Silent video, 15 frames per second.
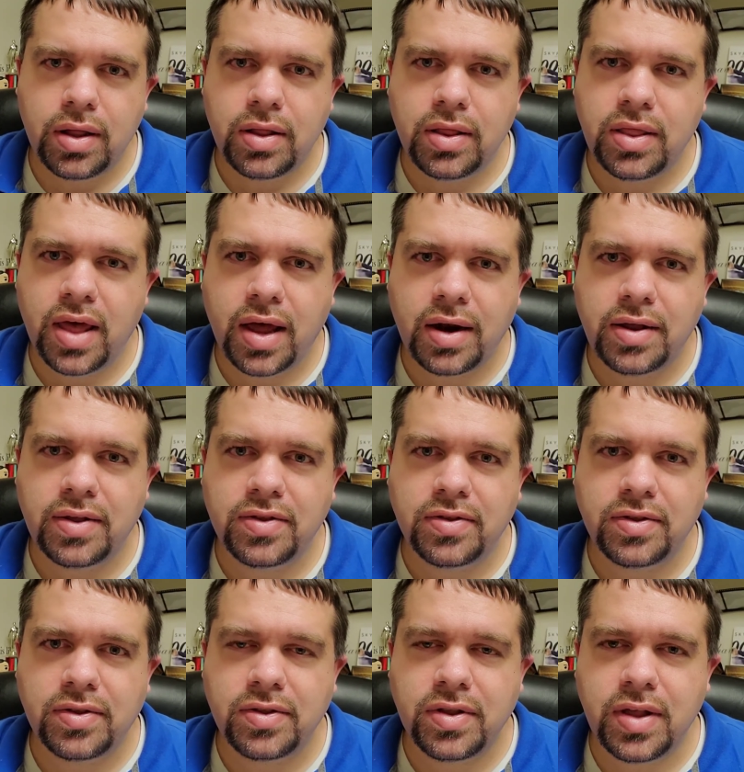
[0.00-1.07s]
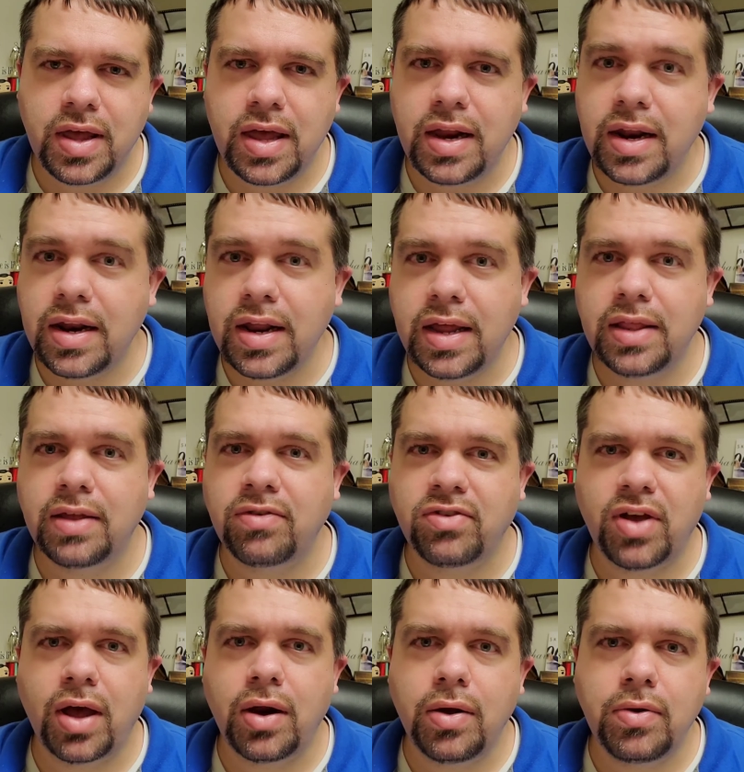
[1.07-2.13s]
that is hidden in the
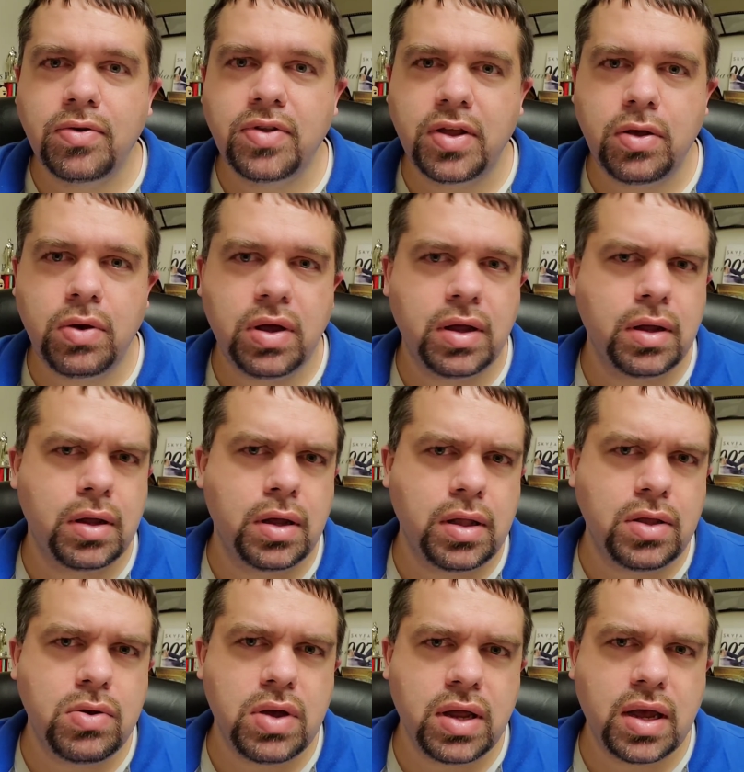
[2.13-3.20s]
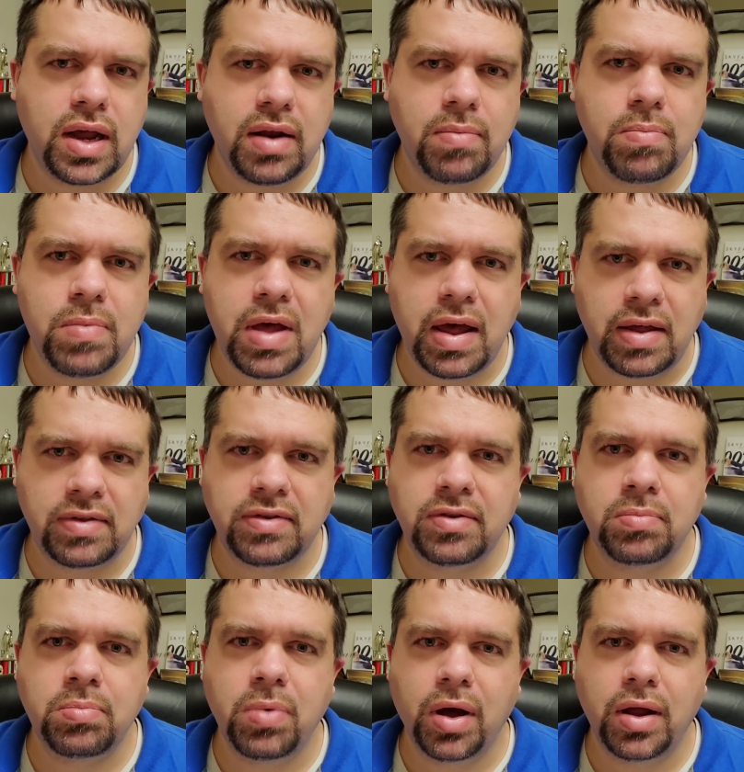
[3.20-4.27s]
shadows that you can kind of miss,
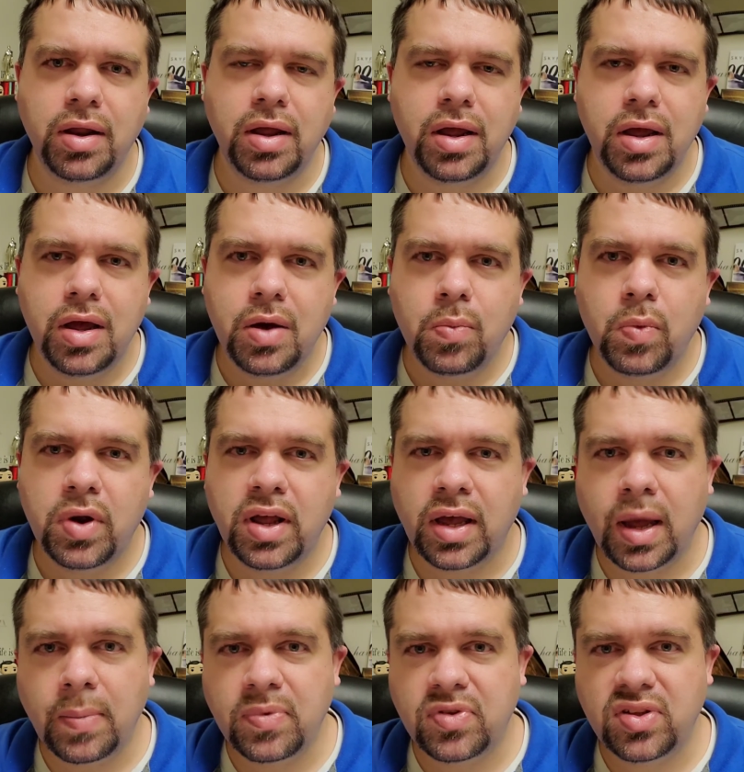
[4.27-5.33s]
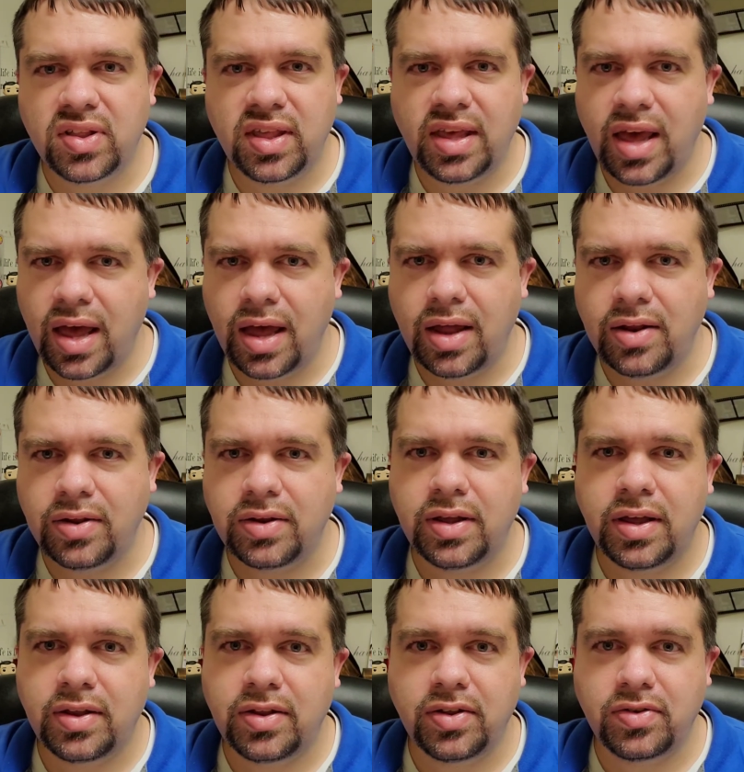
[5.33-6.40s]
but when it comes to the end,
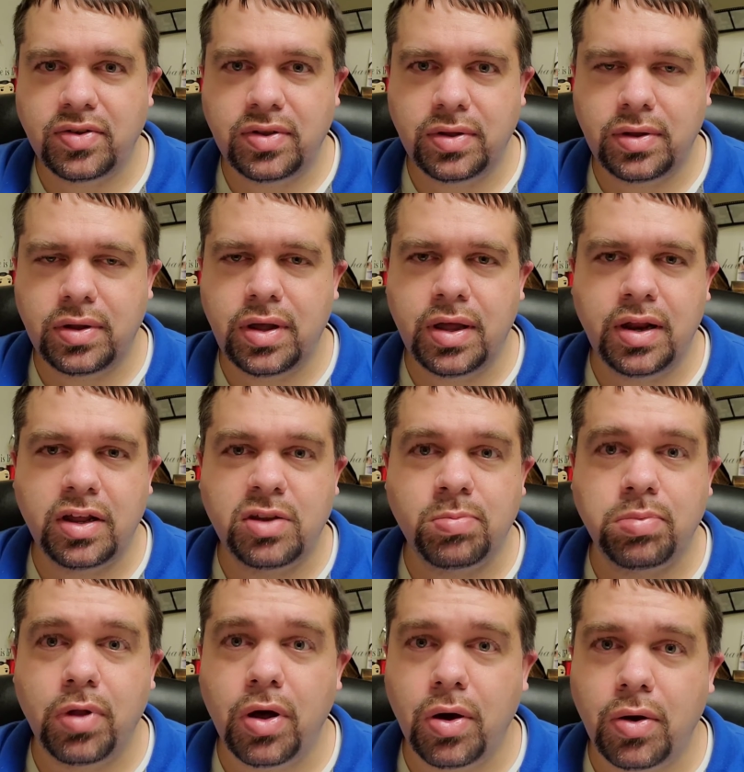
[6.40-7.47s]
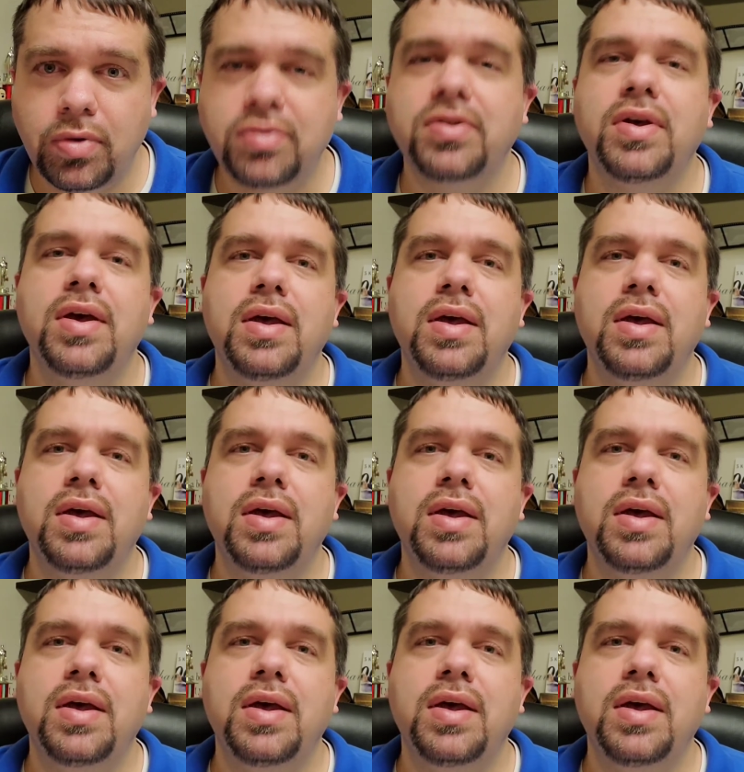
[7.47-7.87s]
it explodes.